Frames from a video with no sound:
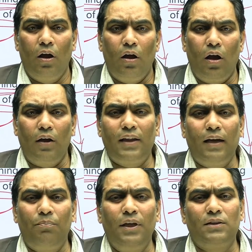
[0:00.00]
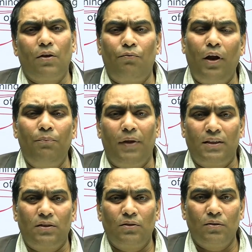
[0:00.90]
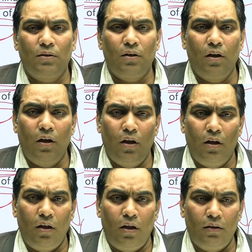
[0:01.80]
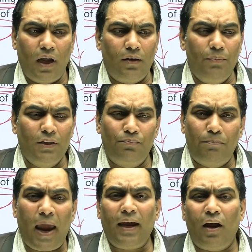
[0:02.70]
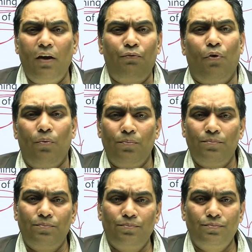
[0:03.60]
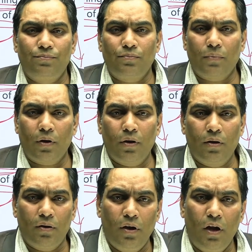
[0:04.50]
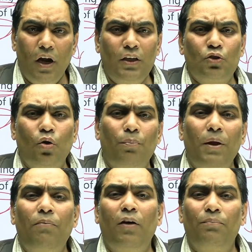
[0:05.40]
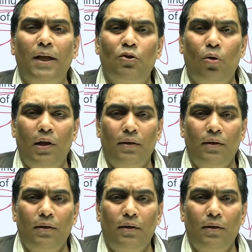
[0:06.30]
that means one page. That means back and fro. It should be one page only.